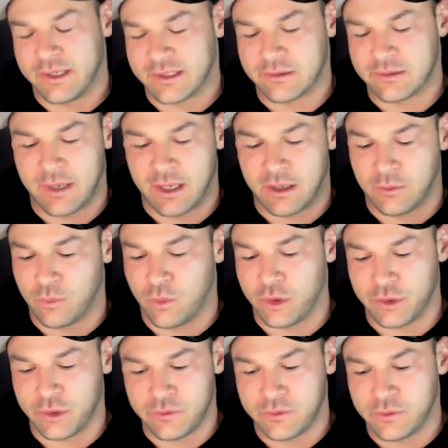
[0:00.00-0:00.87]
Doesn't matter
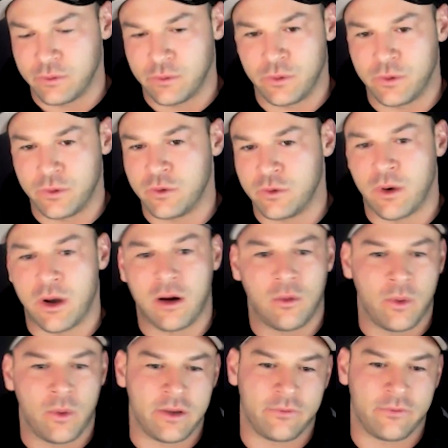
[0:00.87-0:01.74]
what you do, who you
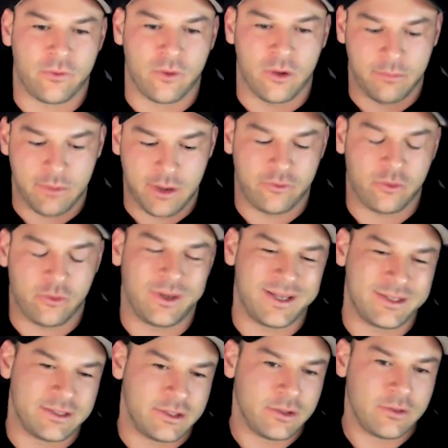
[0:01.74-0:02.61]
are, or where you're from. Everyone
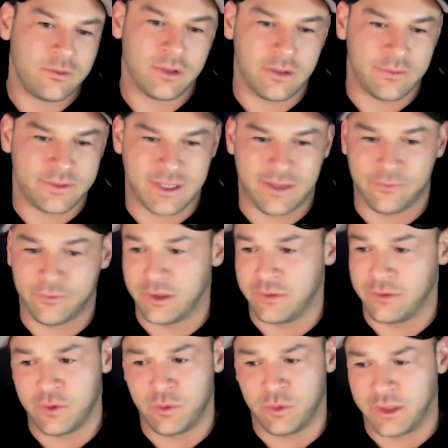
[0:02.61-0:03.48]
has a degree of
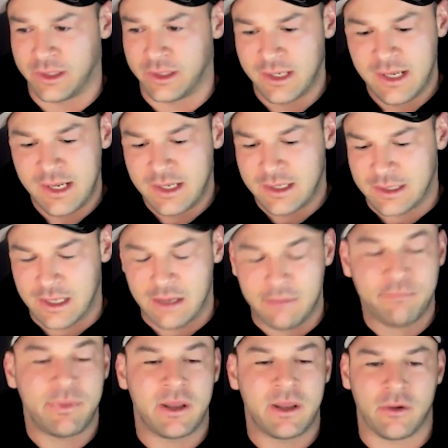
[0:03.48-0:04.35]
suffering. If you want to
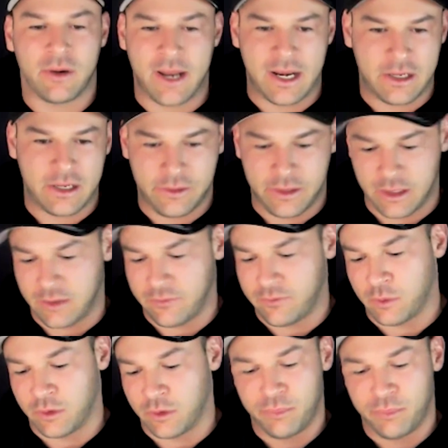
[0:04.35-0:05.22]
get better at anything,
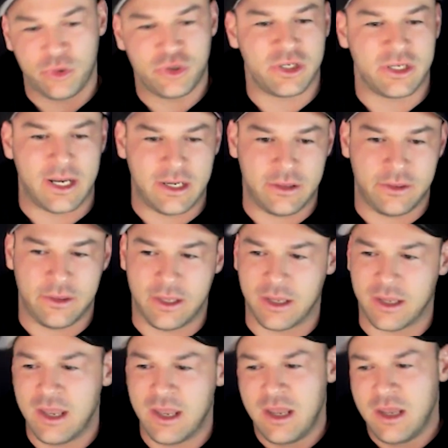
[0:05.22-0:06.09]
if you want to push at
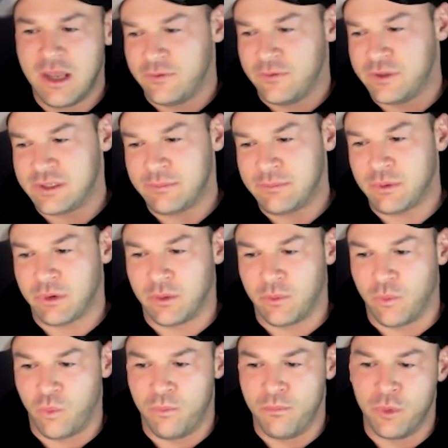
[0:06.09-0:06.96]
anything, if you simply
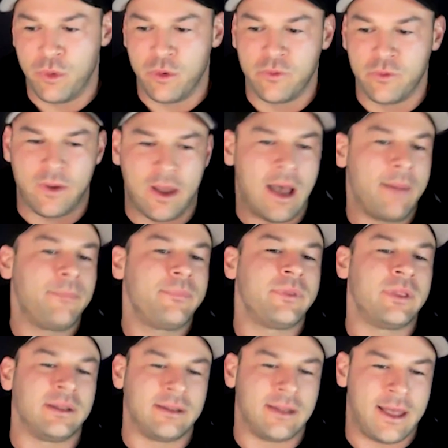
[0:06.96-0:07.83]
want to move up
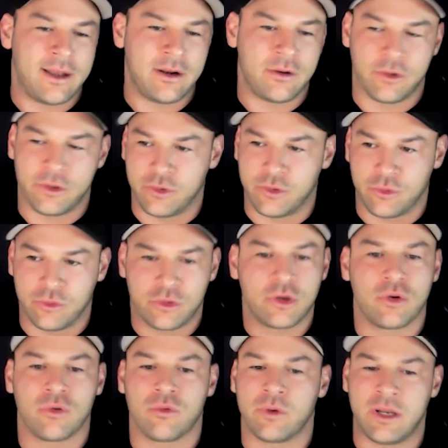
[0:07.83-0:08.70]
the ladder at your
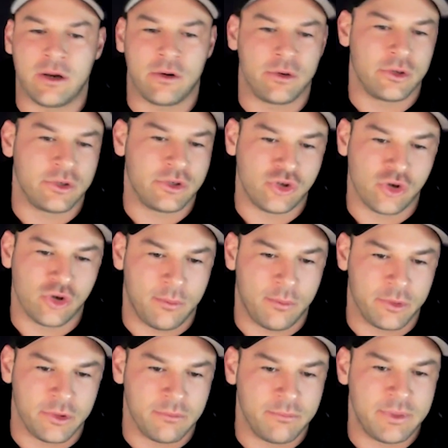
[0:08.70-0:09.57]
career, or your
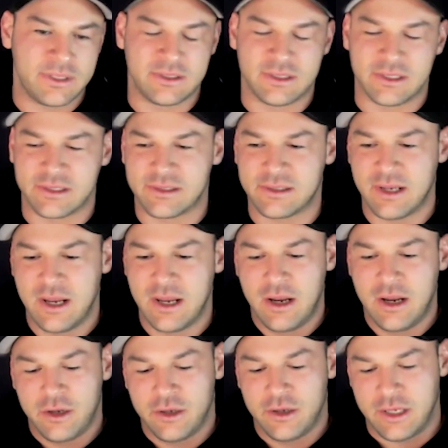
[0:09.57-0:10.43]
job, or your
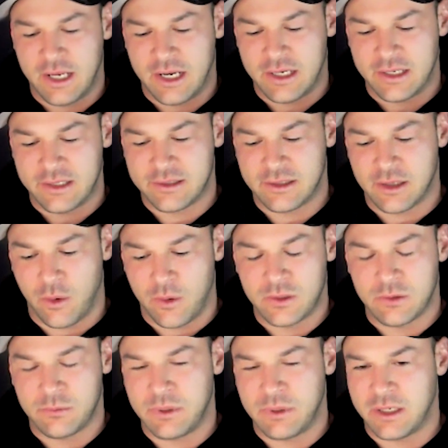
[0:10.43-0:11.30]
business, it is
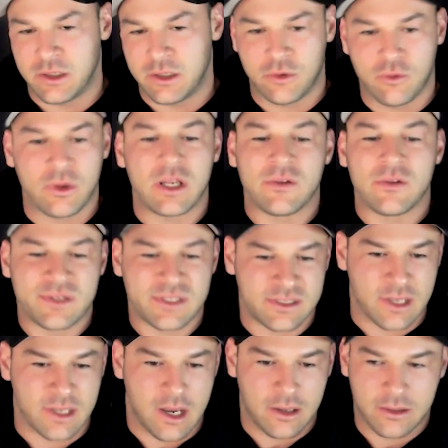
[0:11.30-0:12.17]
going to be a degree of
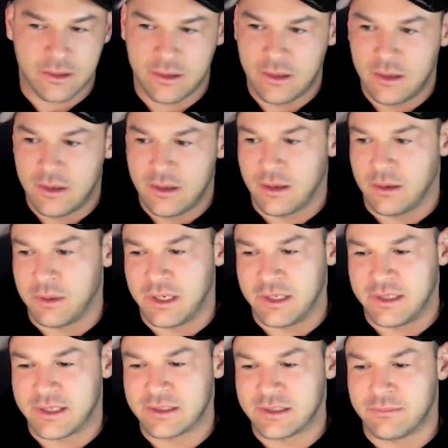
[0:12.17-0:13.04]
suck. I
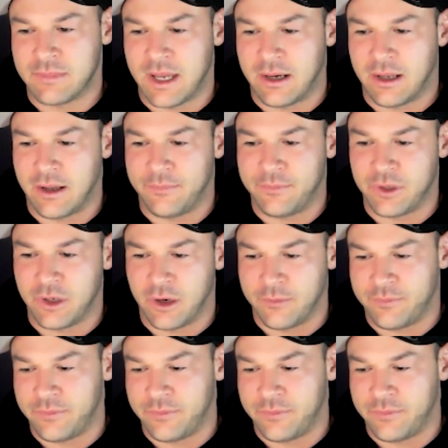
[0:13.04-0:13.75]
mean, it doesn't matter.